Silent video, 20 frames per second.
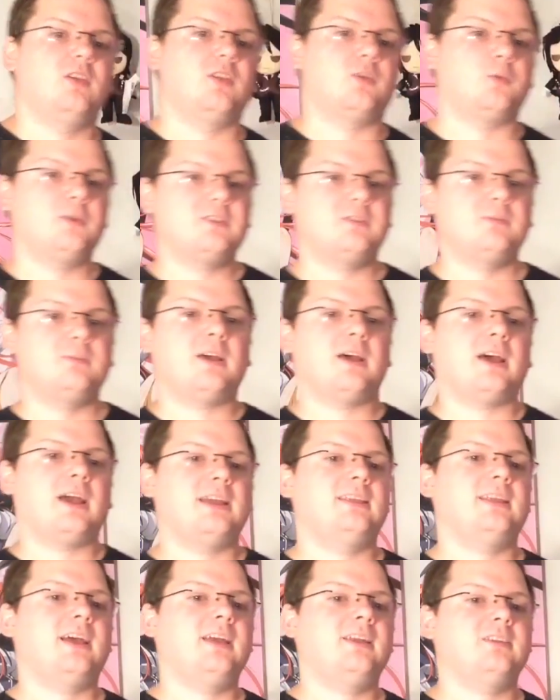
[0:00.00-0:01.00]
The reason
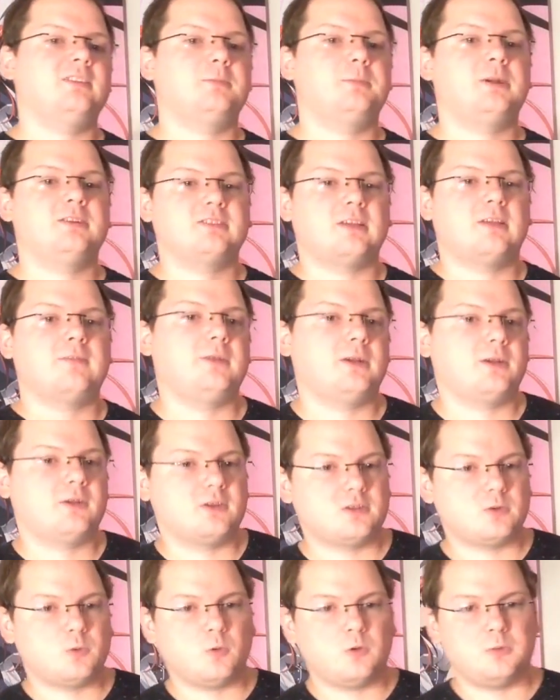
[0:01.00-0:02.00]
behind that is because I figure
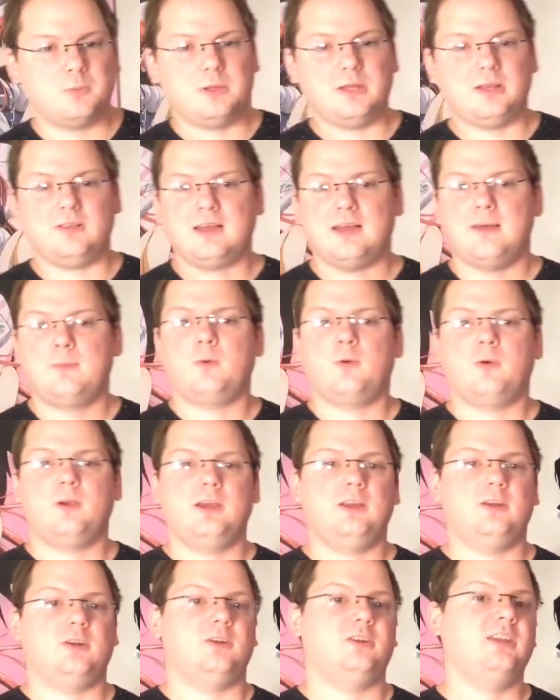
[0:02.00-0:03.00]
it's going to be a lot more
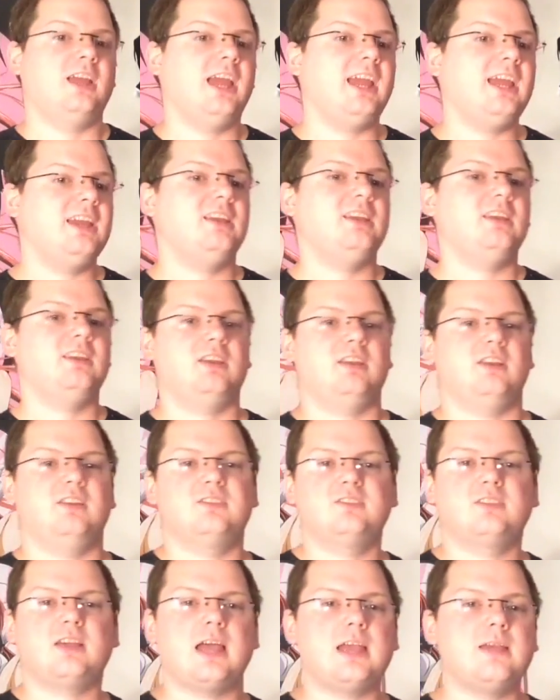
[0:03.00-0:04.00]
entertaining and
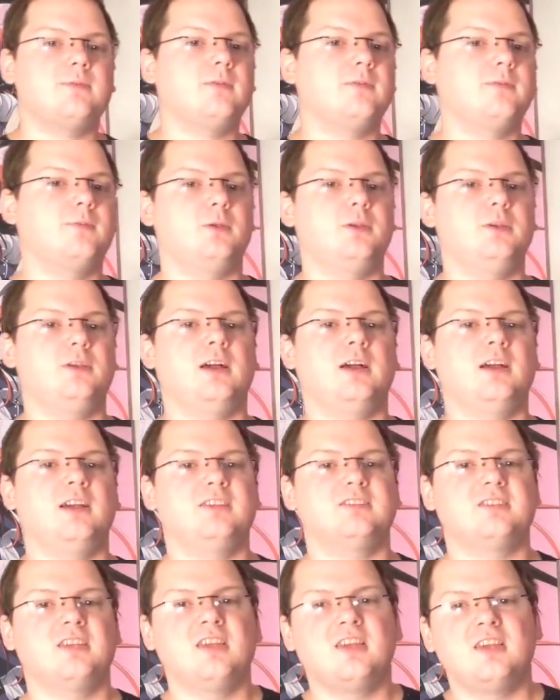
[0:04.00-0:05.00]
insightful for you
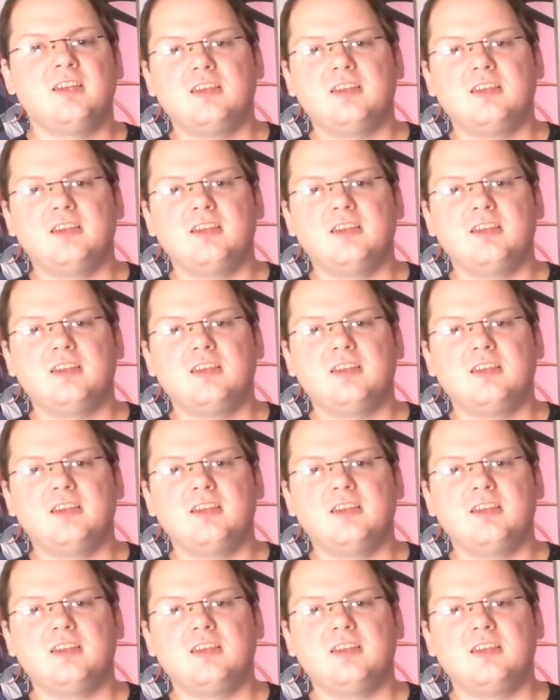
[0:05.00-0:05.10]
guys